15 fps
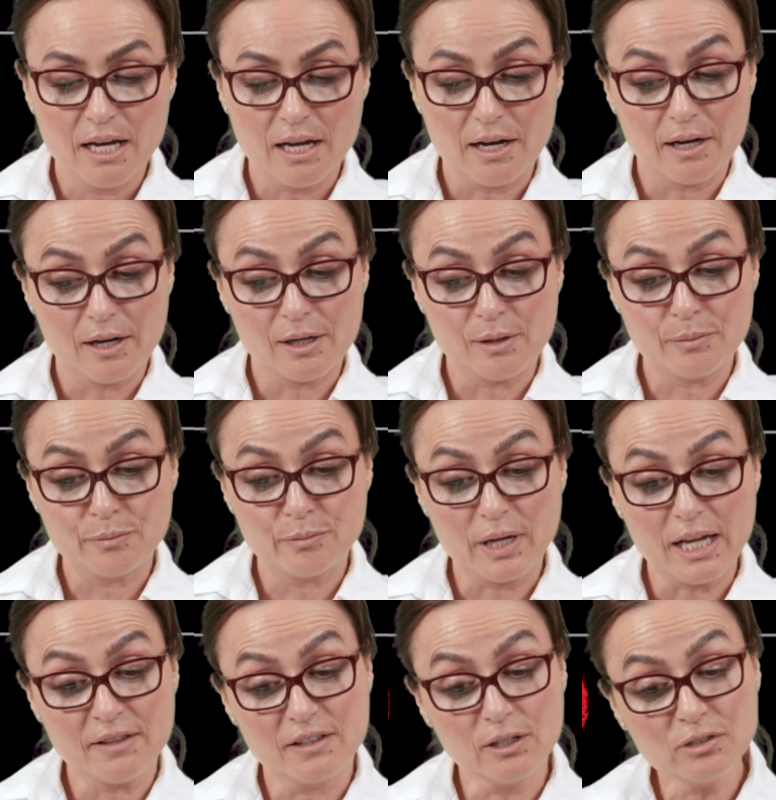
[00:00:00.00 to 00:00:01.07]

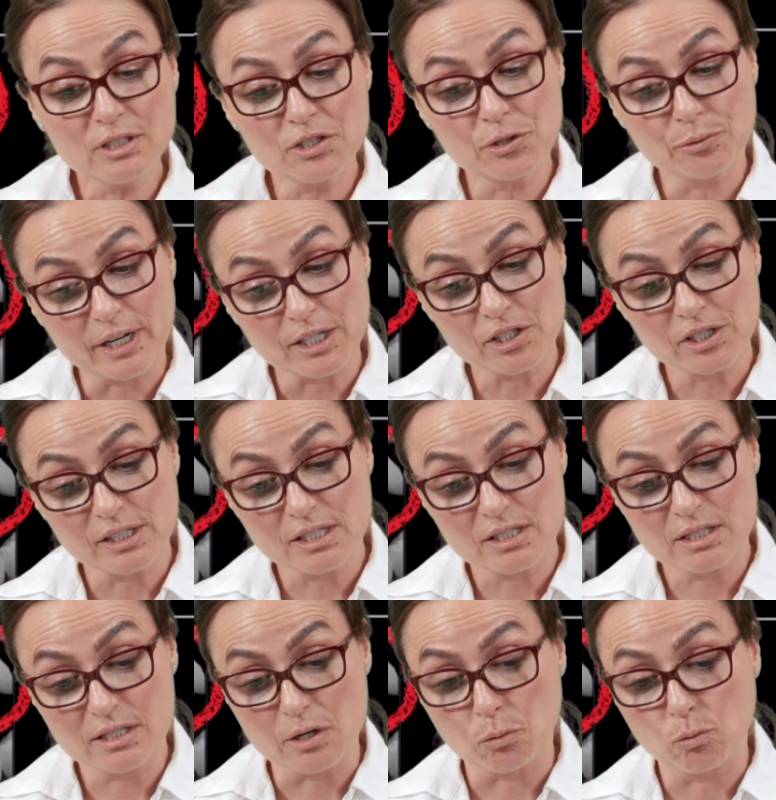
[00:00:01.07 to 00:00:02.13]
In those
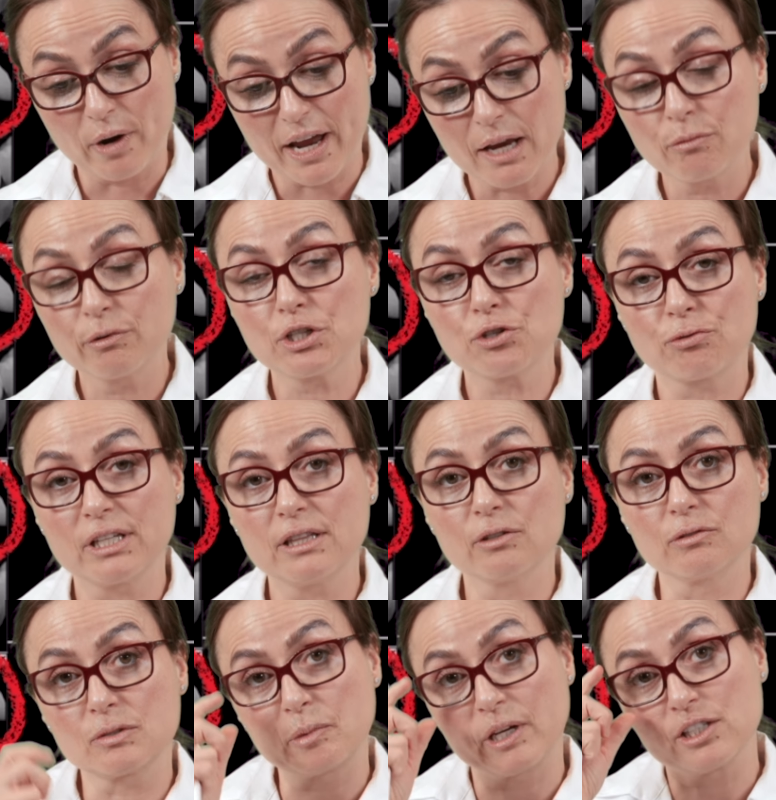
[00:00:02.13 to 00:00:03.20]
situations, the way we treat
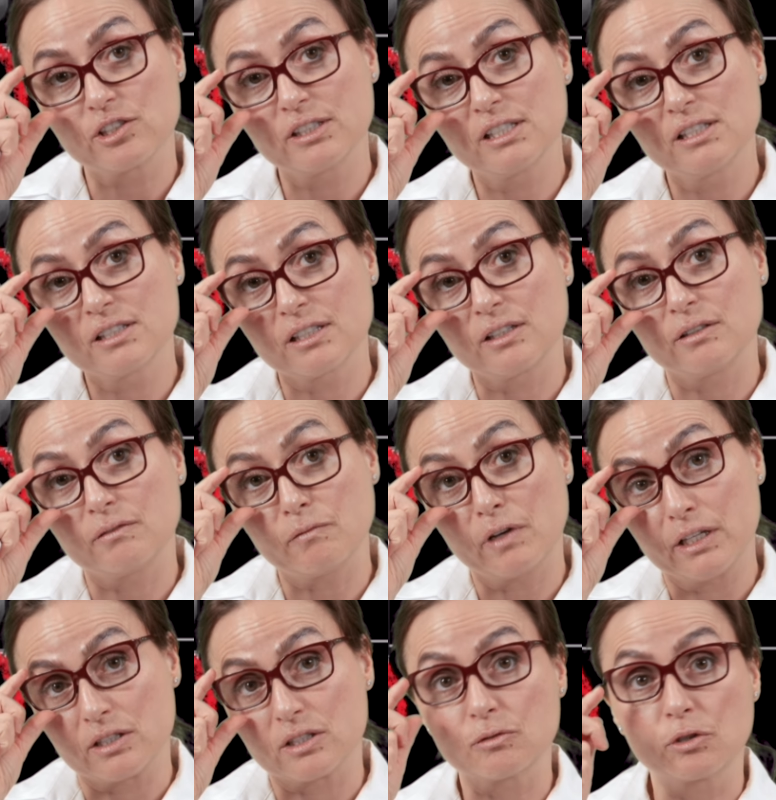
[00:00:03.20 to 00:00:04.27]
those patients, and
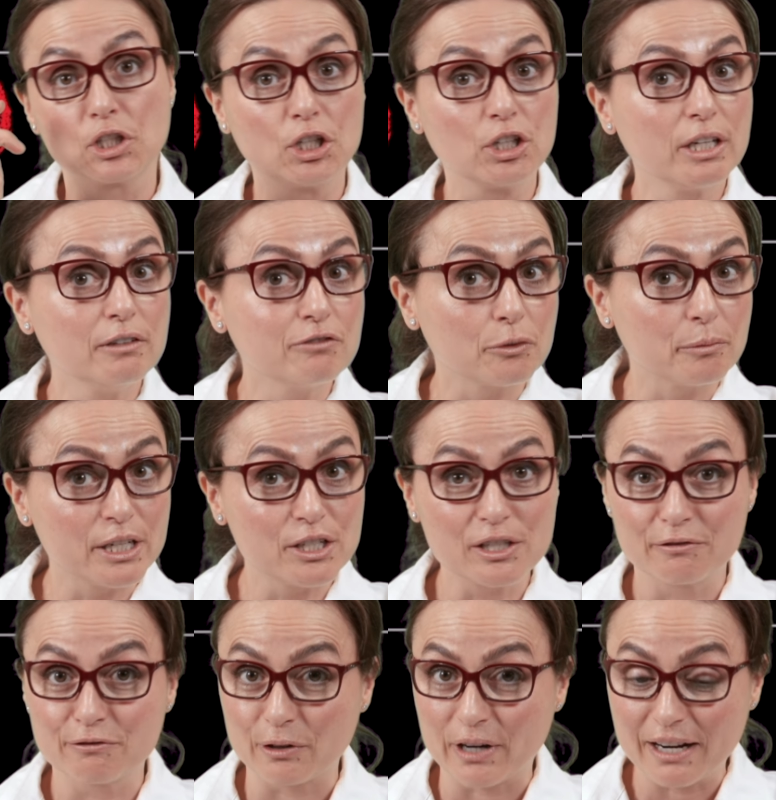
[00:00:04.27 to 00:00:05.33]
it's good
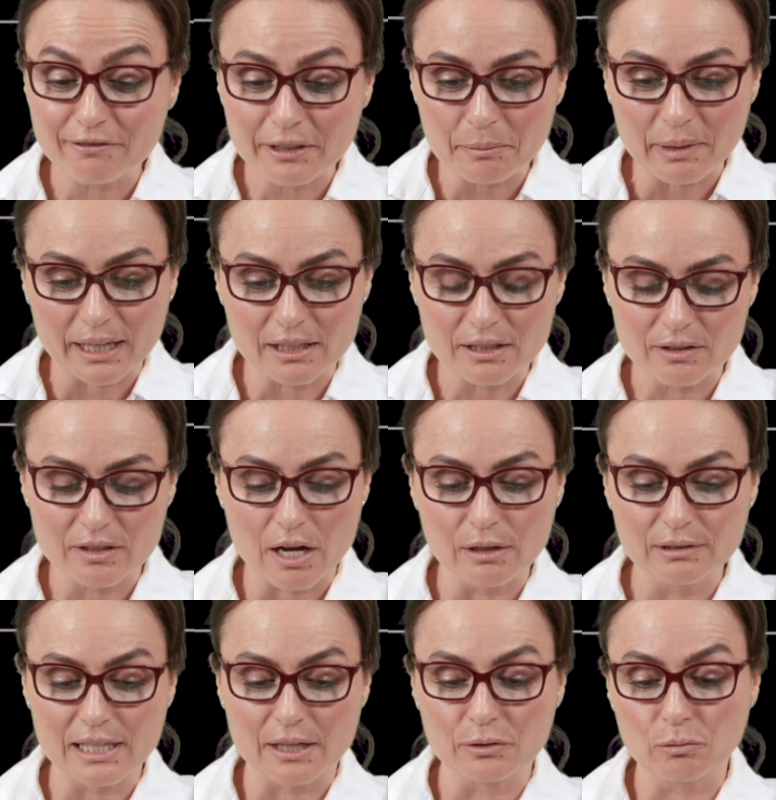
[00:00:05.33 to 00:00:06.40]
information for everybody to
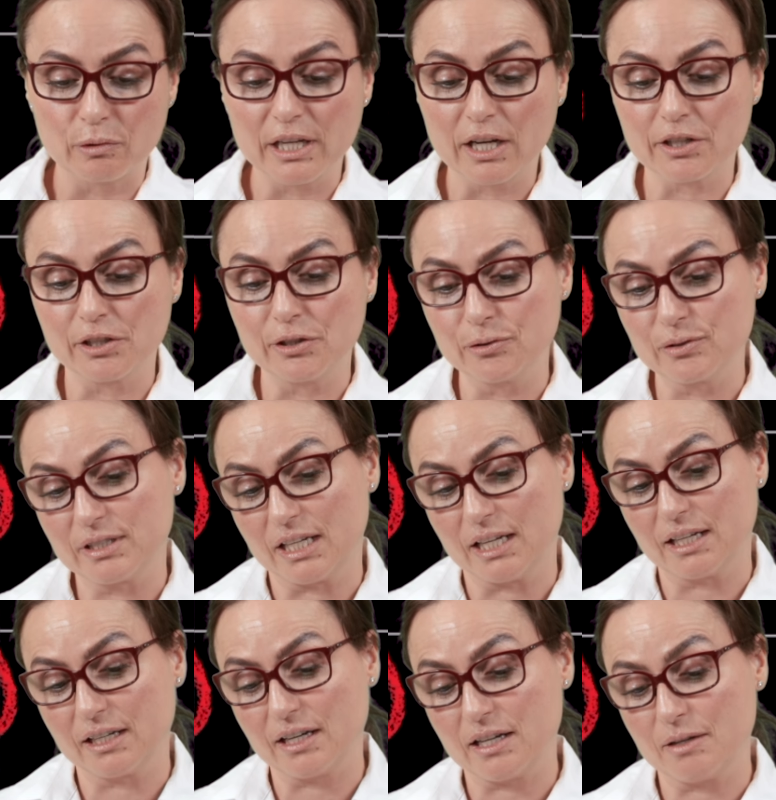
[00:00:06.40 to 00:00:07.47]
know, that we are
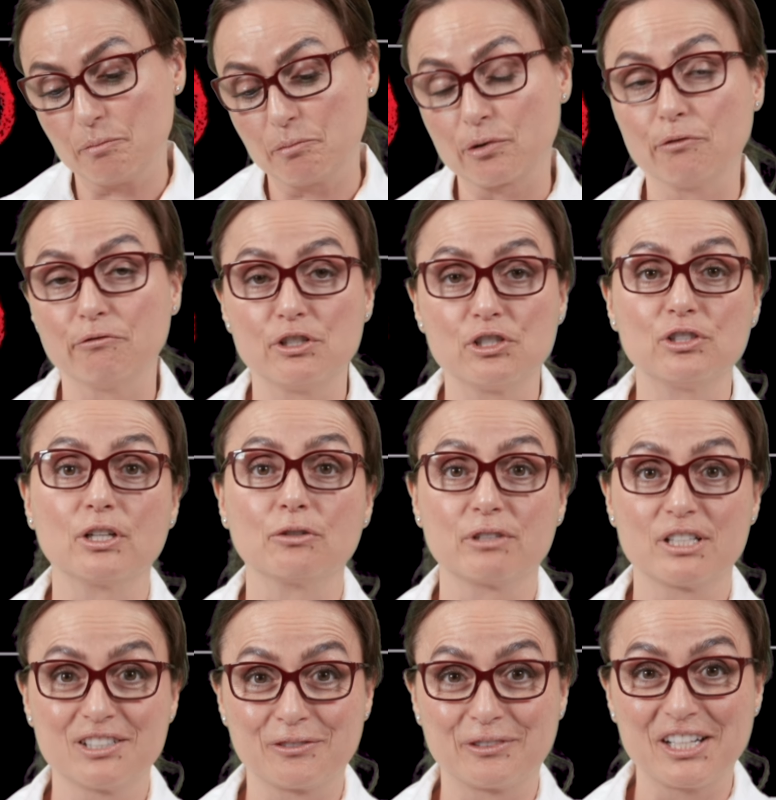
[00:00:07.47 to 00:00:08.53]
using provisional
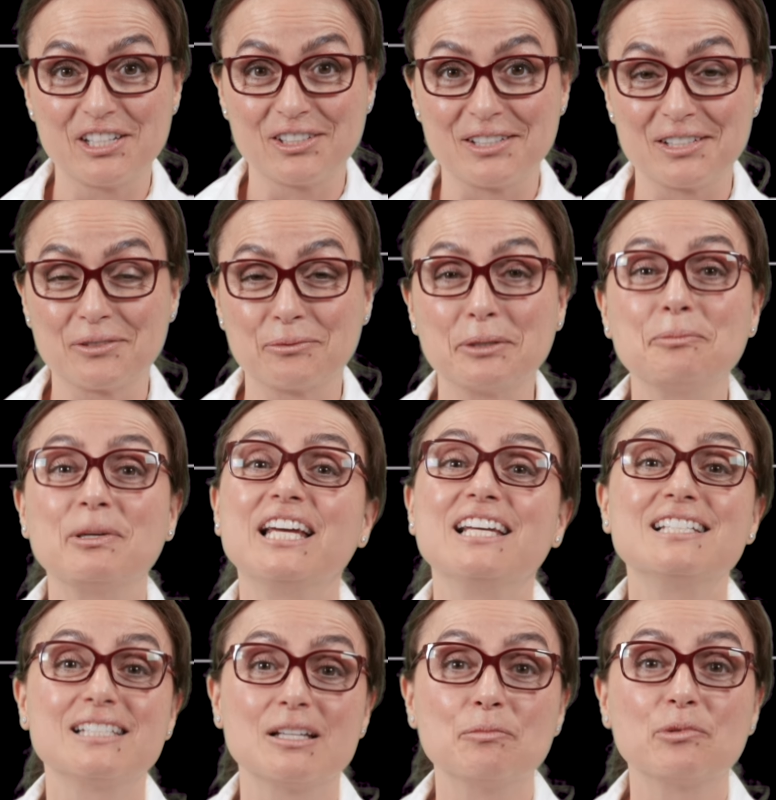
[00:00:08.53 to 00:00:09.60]
restorations. We
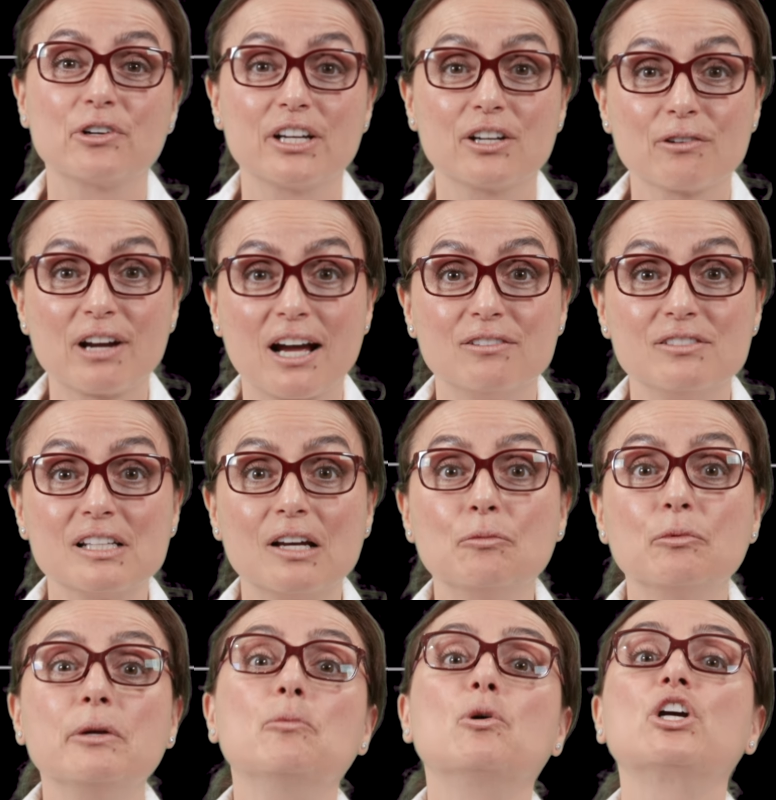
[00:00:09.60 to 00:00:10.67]
place temporary crowns and
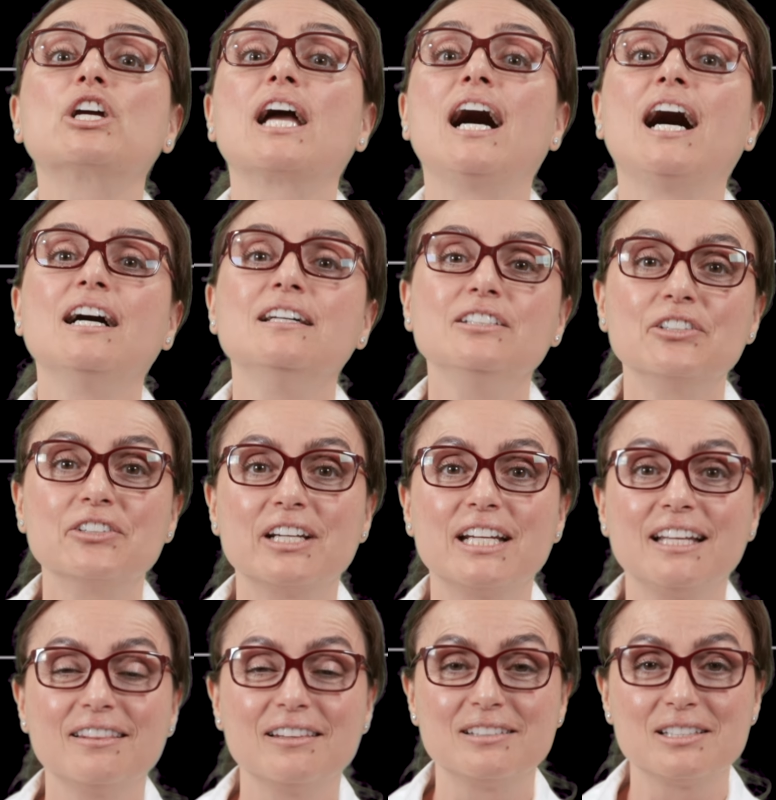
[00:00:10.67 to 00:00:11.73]
we work
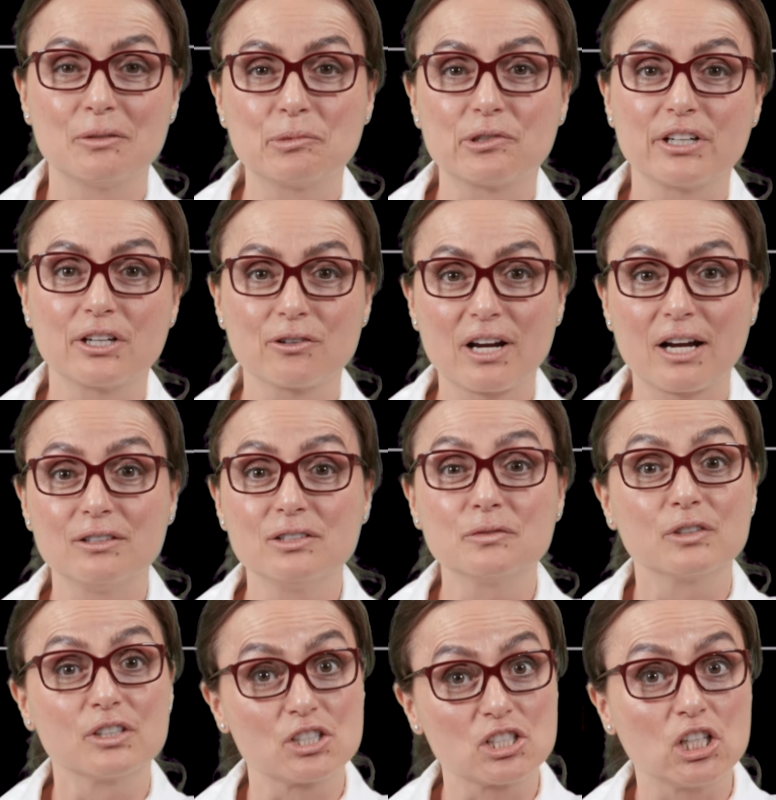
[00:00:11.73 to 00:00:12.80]
underneath the temporary crowns
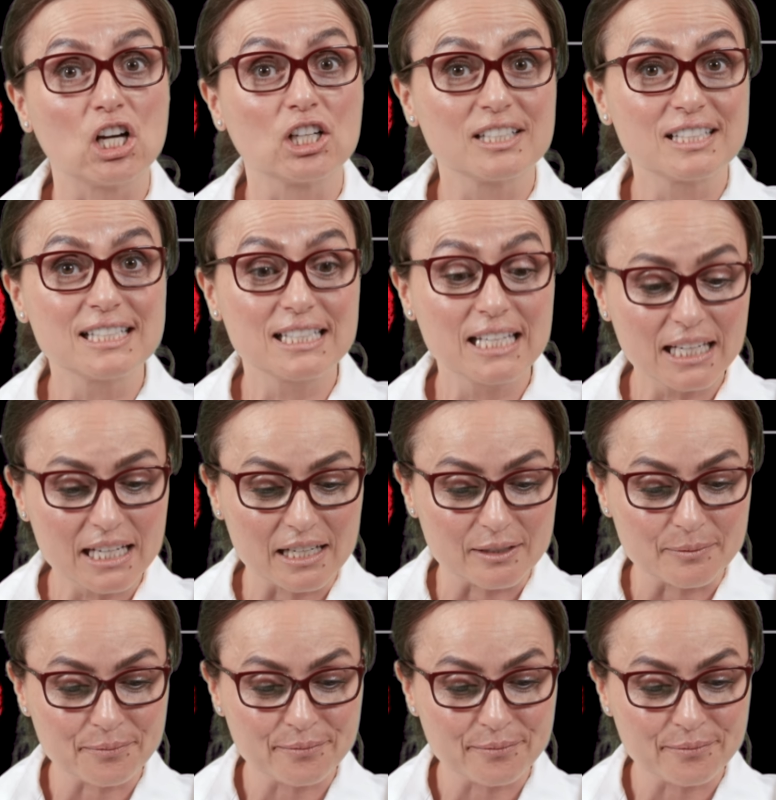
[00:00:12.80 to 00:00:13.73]
for as long as it's needed.